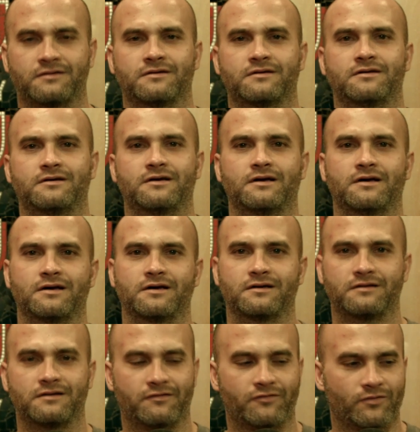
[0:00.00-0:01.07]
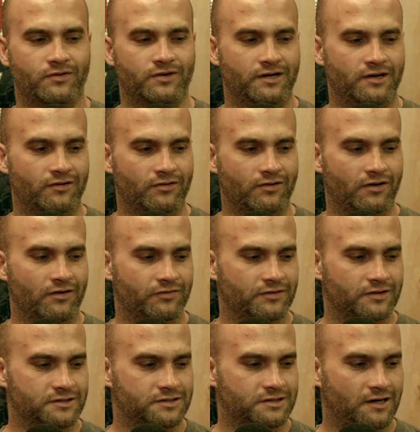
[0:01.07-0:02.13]
Yeah. And everyone here at All
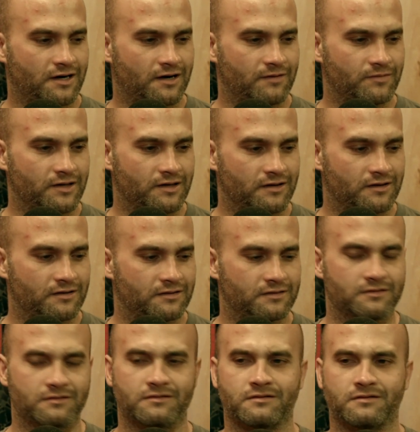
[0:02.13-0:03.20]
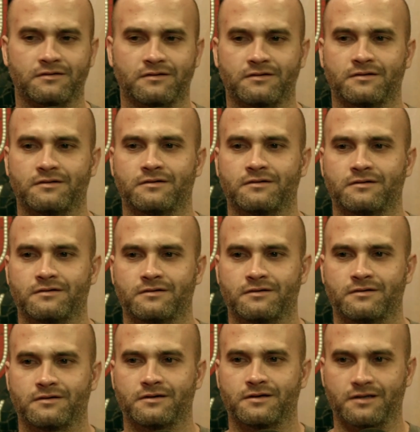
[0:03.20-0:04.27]
Things Comedy and and Gary
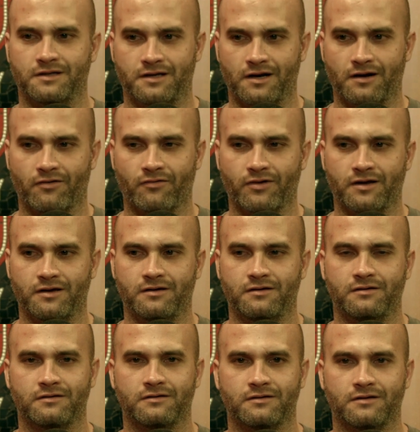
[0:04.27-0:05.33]
and Gary